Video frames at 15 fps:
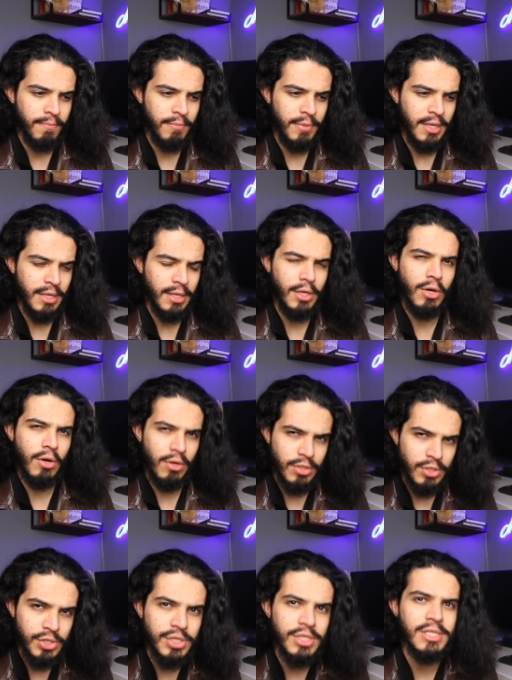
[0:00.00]
being
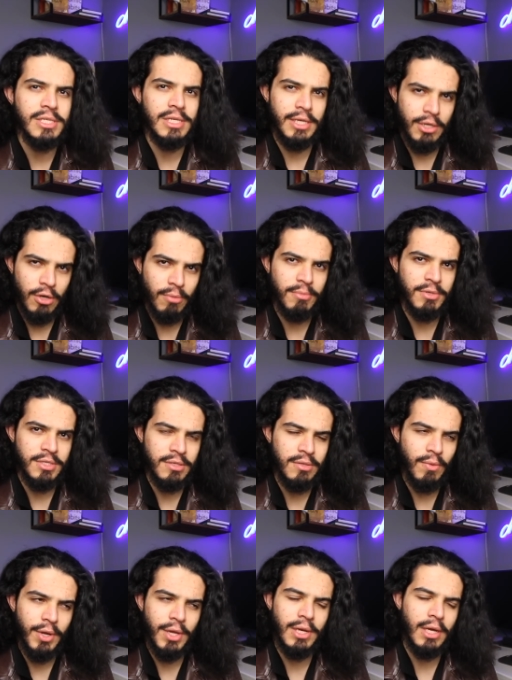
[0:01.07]
consciously
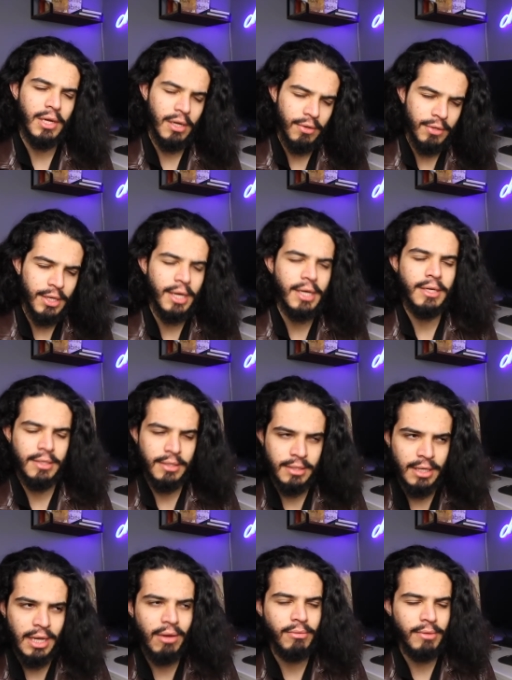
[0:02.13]
competent where you're like okay
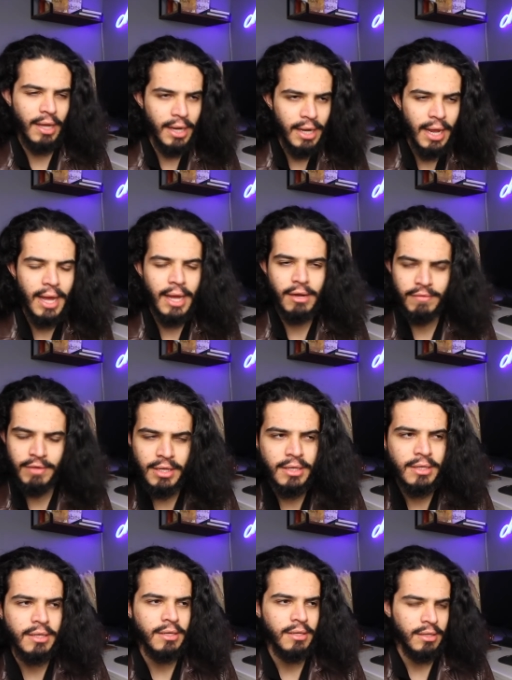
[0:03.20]
now I'm getting a hang of it
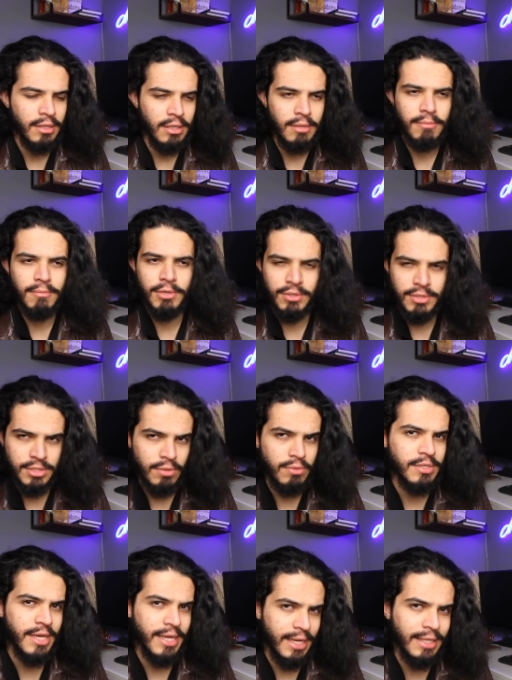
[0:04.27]
but you're
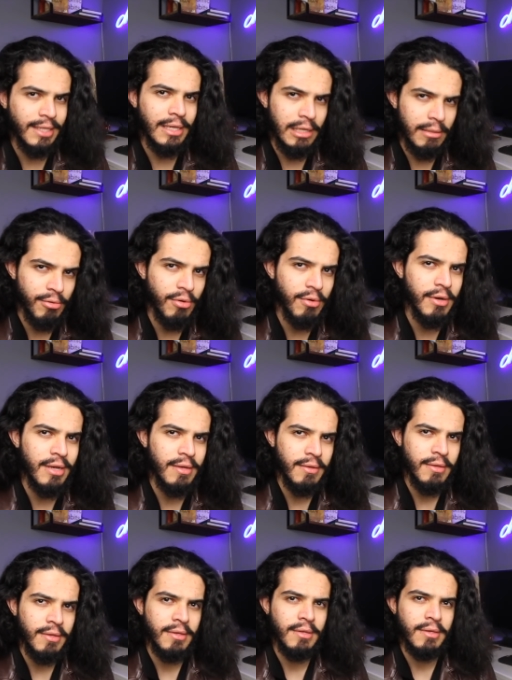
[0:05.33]
still taking deliberate
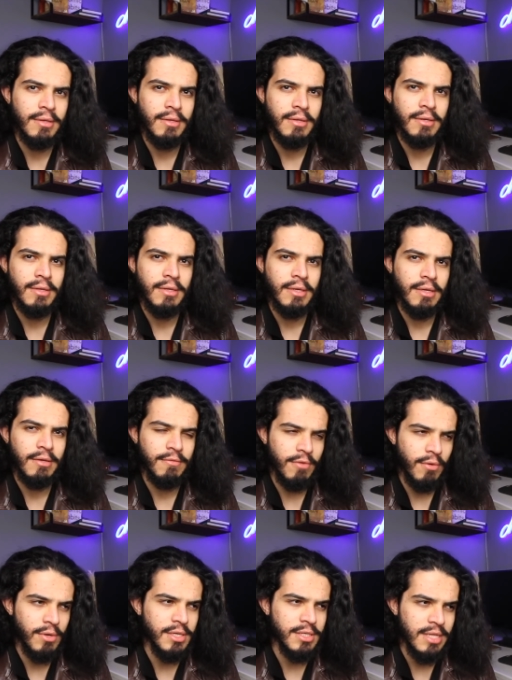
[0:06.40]

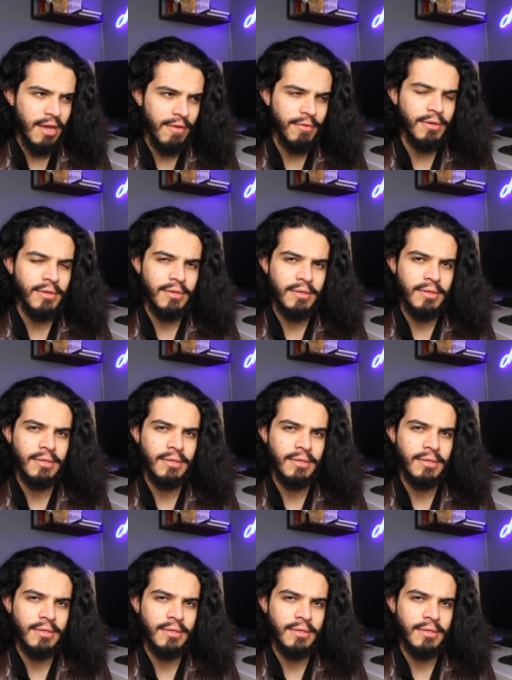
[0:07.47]
focused effort